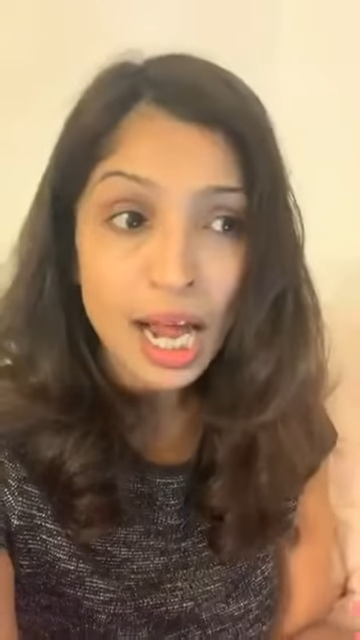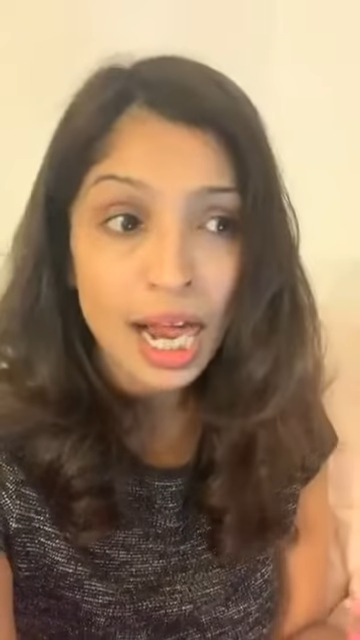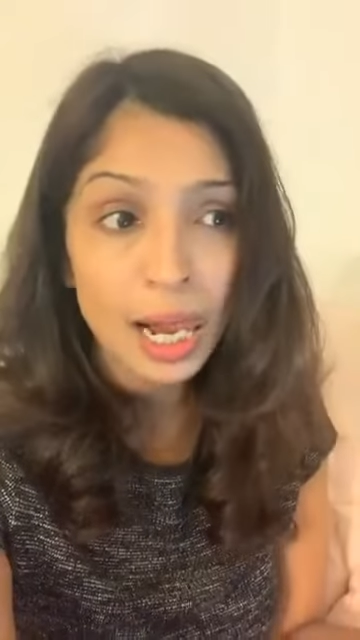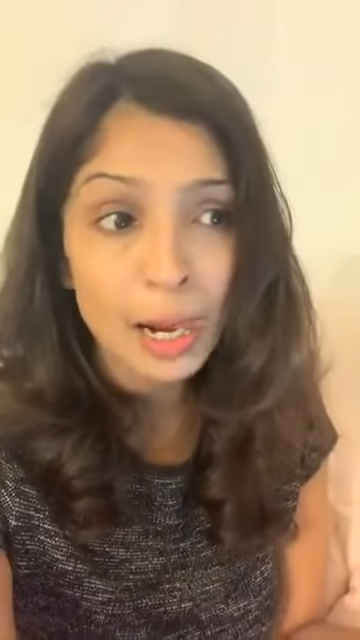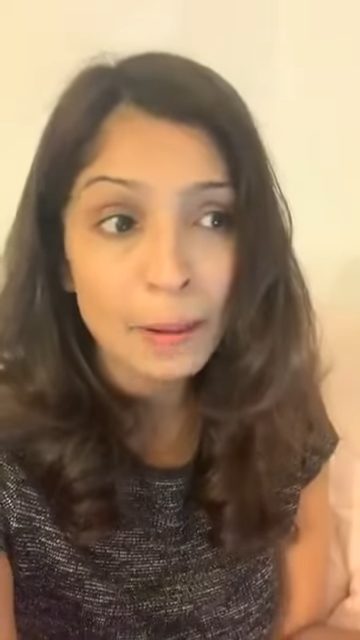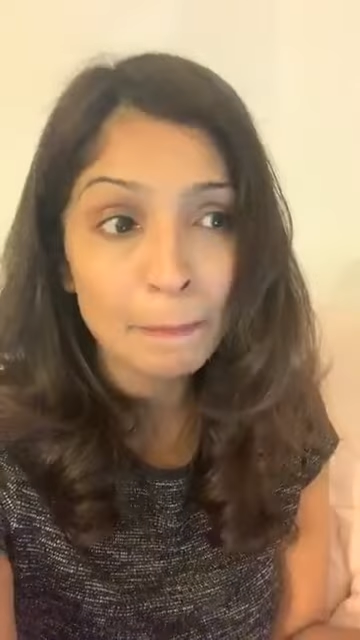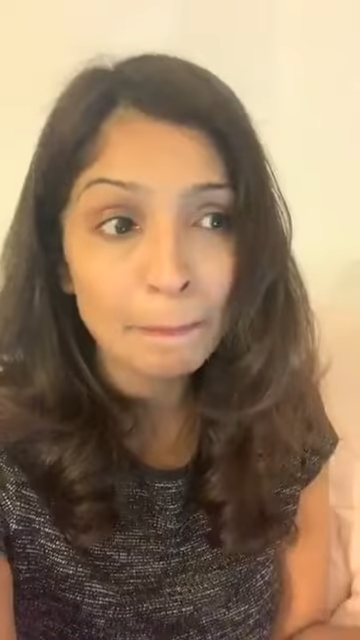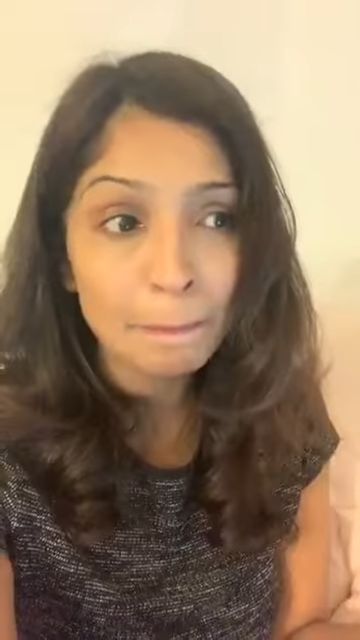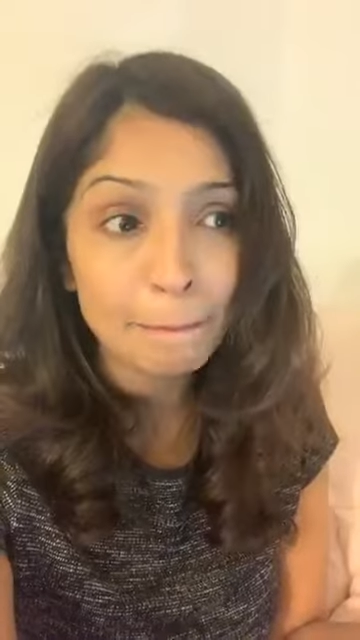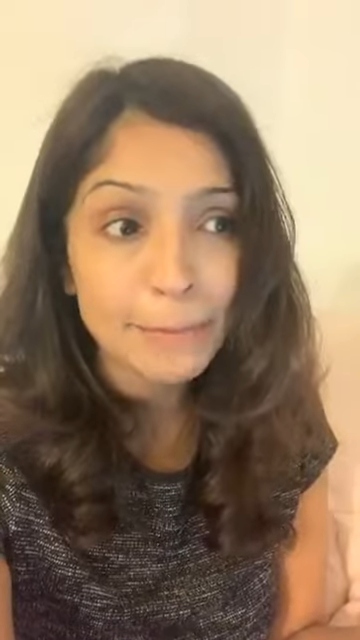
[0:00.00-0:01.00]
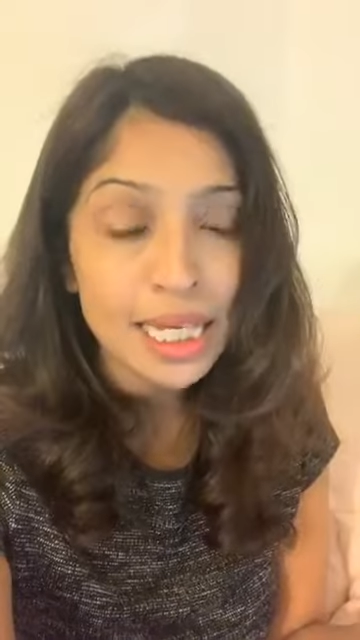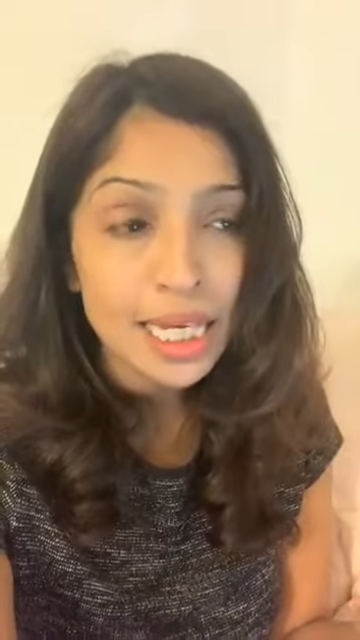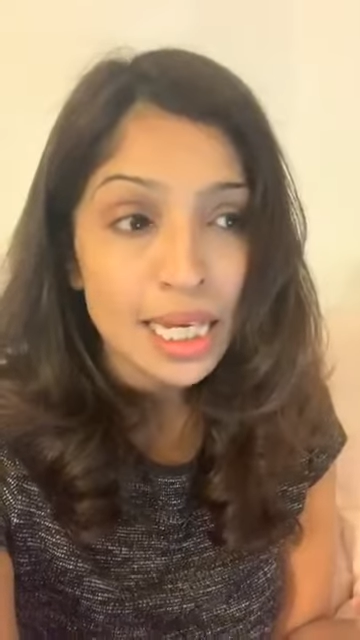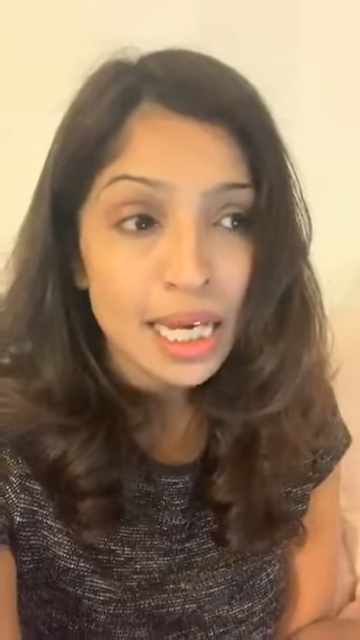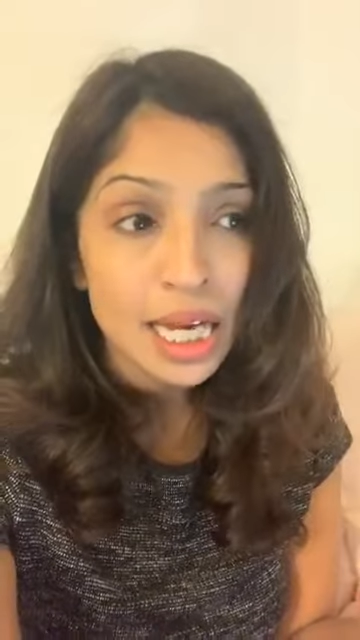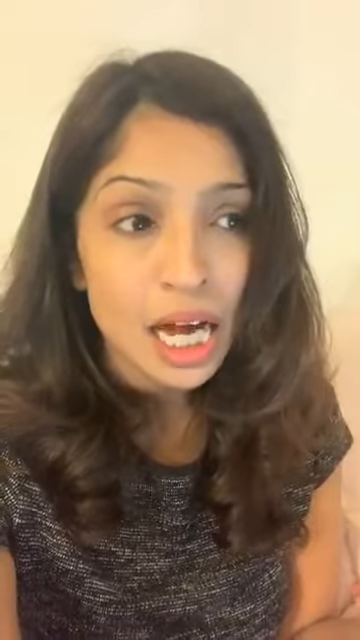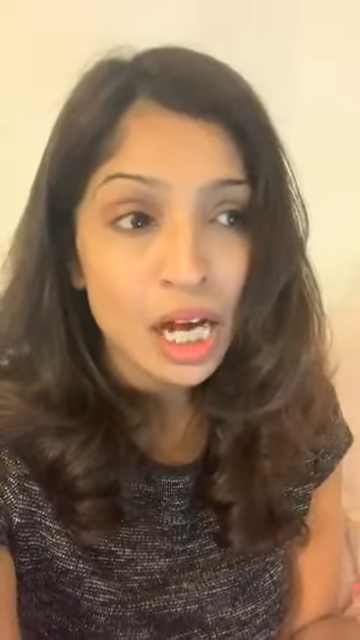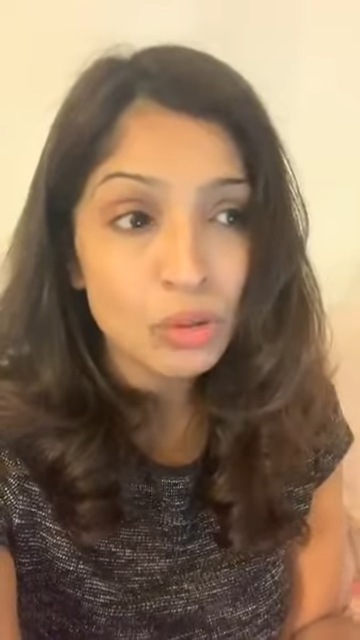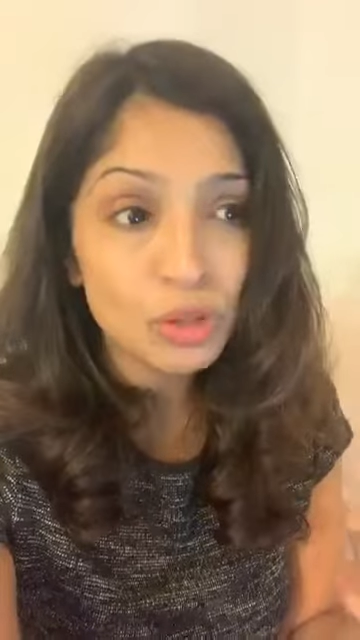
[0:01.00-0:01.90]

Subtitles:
I